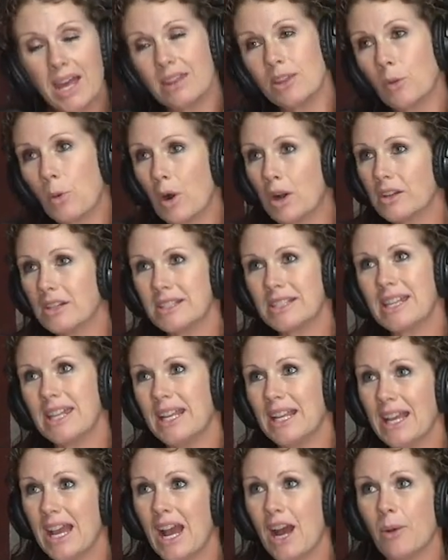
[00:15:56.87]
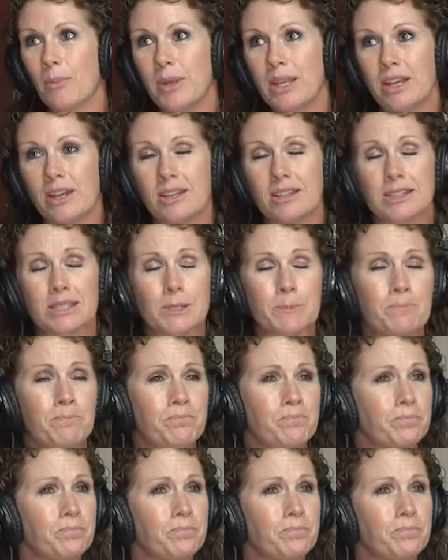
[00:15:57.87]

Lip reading: the word is getting out because